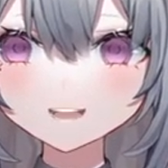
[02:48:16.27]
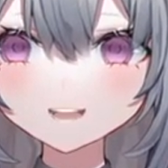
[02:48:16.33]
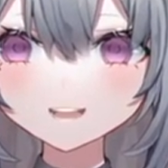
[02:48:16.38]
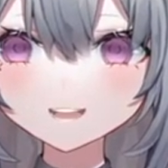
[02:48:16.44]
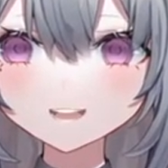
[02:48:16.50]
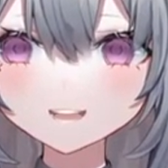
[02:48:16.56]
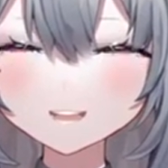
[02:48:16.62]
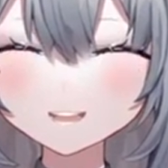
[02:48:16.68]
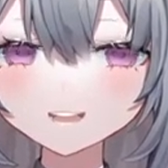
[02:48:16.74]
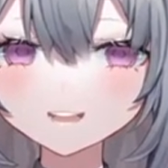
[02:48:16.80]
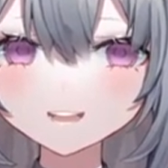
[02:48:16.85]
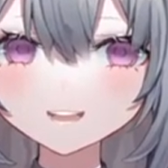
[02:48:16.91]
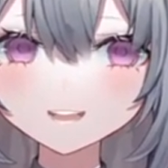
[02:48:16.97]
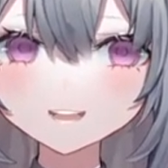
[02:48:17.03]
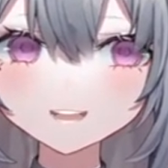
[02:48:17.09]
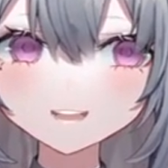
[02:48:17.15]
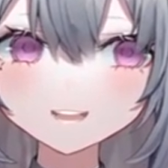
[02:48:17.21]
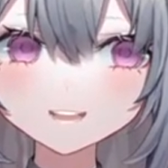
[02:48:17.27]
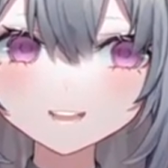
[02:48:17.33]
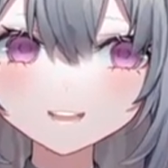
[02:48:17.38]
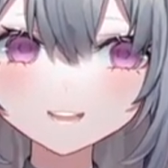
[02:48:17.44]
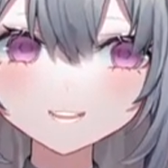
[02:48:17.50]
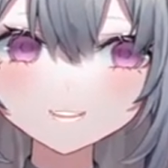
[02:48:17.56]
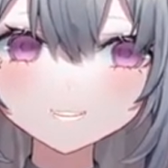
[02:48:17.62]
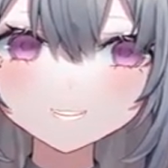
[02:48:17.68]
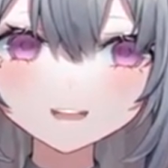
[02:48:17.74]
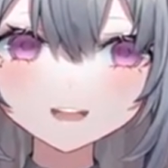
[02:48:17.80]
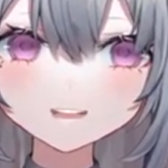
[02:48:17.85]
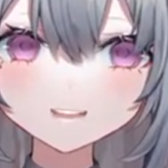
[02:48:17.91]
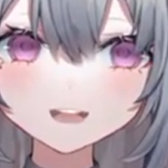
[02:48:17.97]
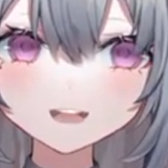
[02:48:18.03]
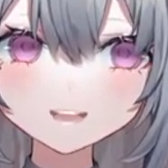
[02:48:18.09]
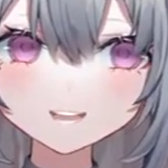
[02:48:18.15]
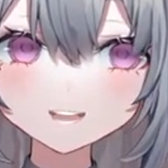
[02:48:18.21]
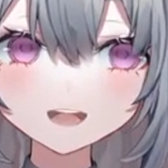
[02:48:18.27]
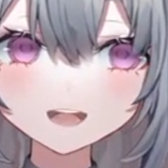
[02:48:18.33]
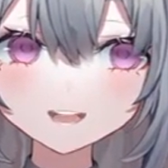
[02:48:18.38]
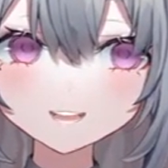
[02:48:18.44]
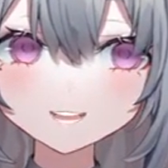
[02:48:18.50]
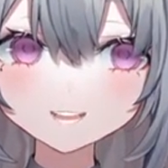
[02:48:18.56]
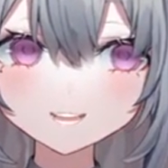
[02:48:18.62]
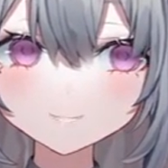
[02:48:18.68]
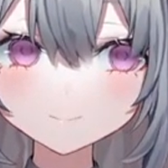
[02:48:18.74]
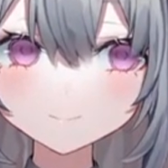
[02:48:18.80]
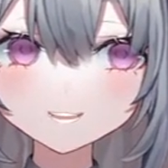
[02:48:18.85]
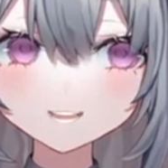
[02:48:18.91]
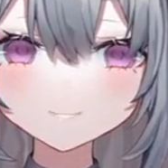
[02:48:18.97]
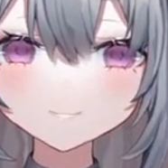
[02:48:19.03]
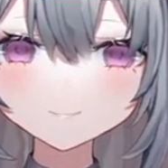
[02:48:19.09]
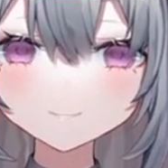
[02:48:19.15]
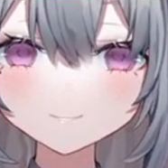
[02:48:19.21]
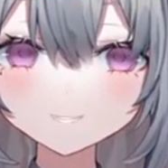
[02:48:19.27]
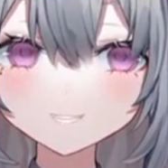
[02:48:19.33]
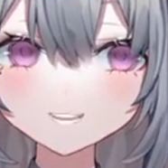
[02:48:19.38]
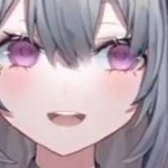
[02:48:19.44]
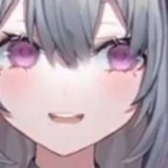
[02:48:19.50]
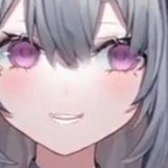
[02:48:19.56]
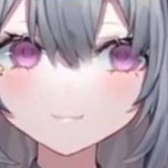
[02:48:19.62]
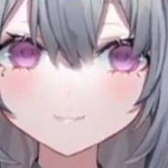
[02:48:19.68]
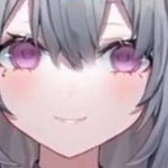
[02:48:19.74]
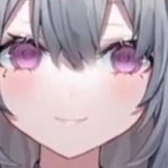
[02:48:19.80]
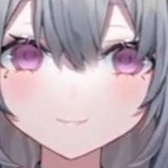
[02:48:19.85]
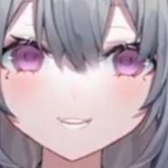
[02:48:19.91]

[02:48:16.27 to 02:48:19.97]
What happened? I'm sorry, I, I didn't mean to. I was just